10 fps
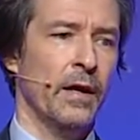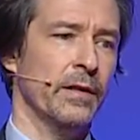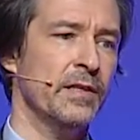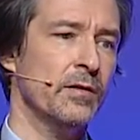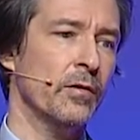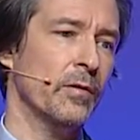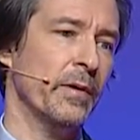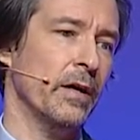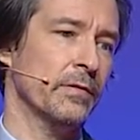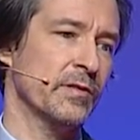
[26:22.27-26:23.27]
Let's talk
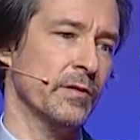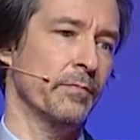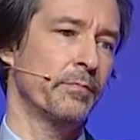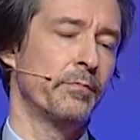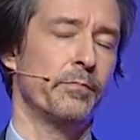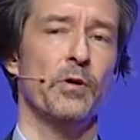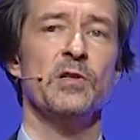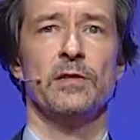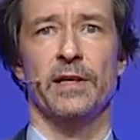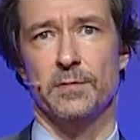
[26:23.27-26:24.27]
about some
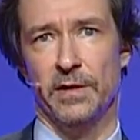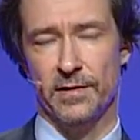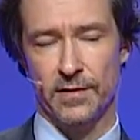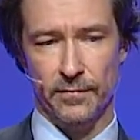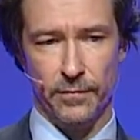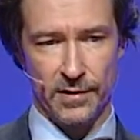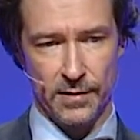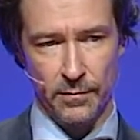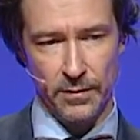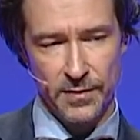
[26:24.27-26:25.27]
personalized medicine, for example.